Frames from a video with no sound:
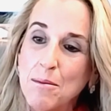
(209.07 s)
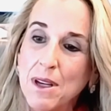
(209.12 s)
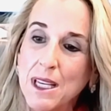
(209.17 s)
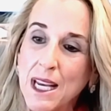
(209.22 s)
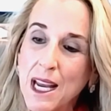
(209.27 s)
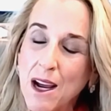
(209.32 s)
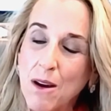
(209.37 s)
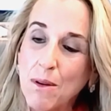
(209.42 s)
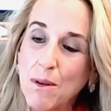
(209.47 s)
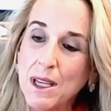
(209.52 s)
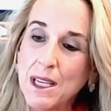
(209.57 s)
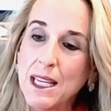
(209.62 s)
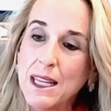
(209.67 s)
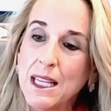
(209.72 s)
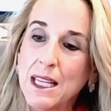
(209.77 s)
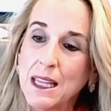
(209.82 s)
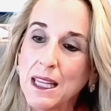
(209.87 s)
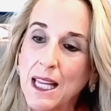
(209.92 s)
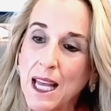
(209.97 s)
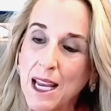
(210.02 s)
And now we
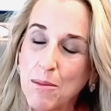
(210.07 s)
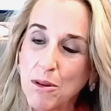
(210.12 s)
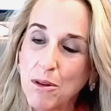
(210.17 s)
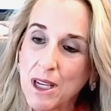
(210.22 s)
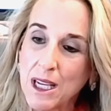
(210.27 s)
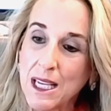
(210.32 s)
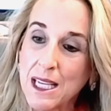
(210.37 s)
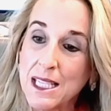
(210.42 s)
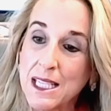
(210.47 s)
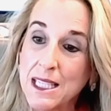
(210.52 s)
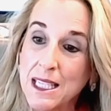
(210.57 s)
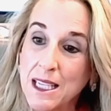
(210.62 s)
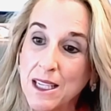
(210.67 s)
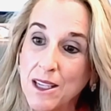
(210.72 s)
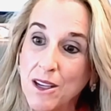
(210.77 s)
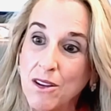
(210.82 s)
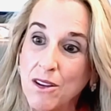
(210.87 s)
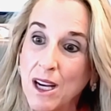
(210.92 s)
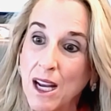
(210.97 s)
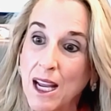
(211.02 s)
need the labor to
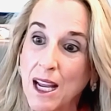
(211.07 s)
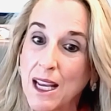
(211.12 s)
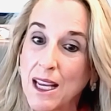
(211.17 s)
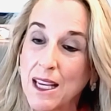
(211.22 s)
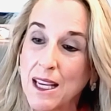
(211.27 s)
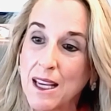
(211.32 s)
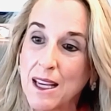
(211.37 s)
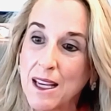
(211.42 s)
continue to